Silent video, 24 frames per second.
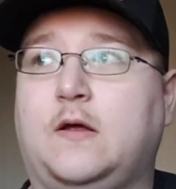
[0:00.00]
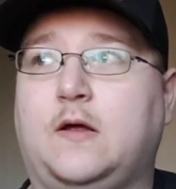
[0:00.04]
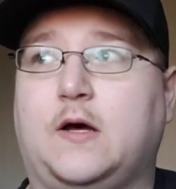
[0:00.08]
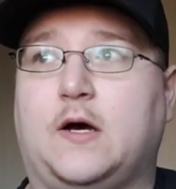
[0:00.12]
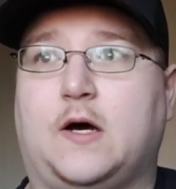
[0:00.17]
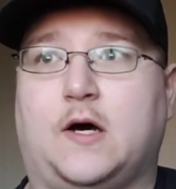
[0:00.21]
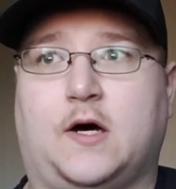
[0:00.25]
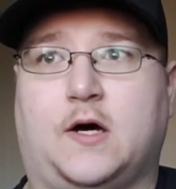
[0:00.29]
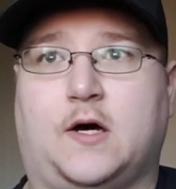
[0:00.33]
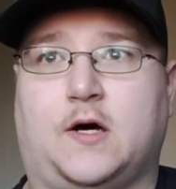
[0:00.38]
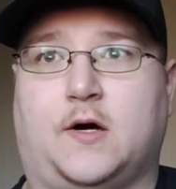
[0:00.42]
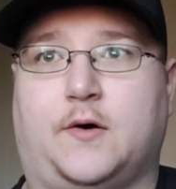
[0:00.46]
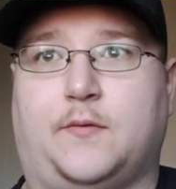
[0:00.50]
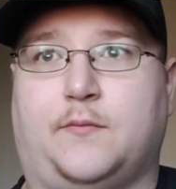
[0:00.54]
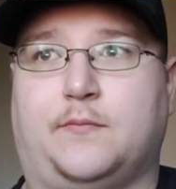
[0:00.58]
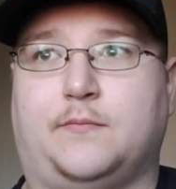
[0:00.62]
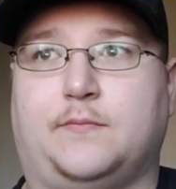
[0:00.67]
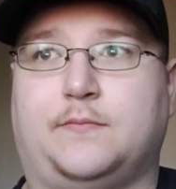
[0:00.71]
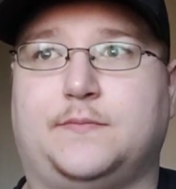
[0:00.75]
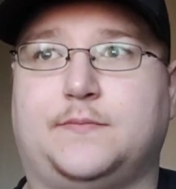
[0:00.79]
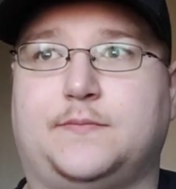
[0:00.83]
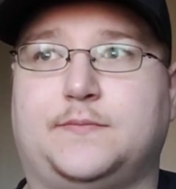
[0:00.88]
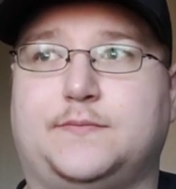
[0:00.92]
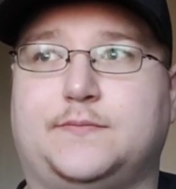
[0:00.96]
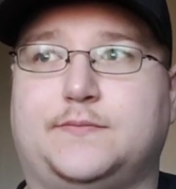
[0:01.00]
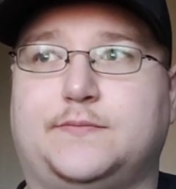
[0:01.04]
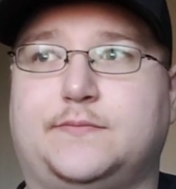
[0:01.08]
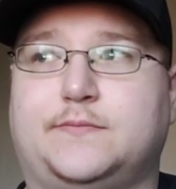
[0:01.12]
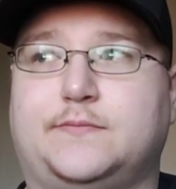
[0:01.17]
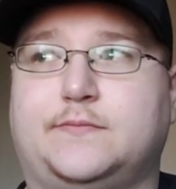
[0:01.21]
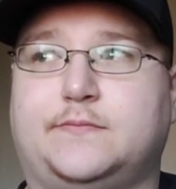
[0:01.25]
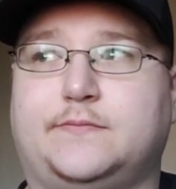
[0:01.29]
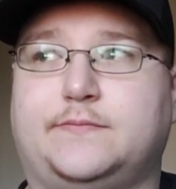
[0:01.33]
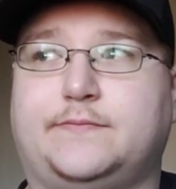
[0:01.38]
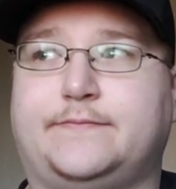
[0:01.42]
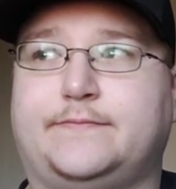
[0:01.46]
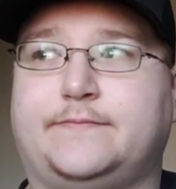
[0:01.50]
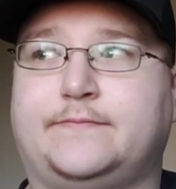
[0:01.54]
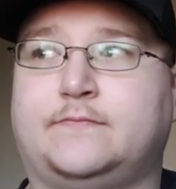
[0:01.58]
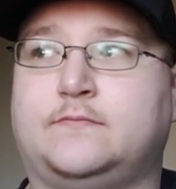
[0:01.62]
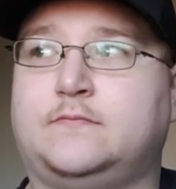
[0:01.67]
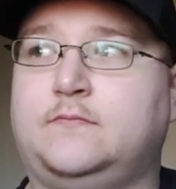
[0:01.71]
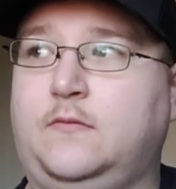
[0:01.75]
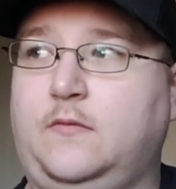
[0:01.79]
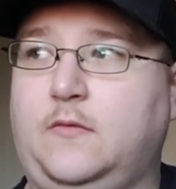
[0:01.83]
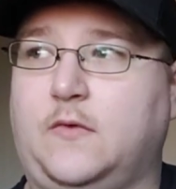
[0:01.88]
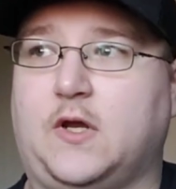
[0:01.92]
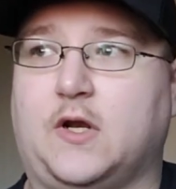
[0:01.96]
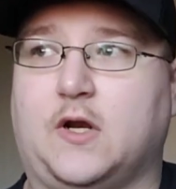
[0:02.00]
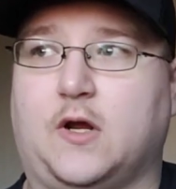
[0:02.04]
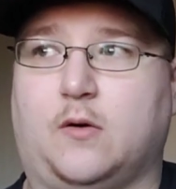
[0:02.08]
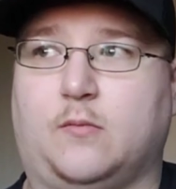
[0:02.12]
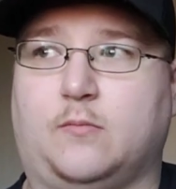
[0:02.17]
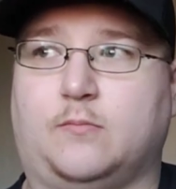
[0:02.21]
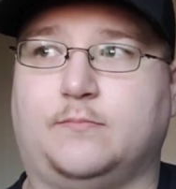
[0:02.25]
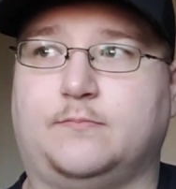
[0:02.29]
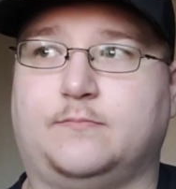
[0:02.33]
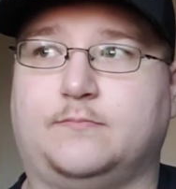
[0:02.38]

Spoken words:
You know,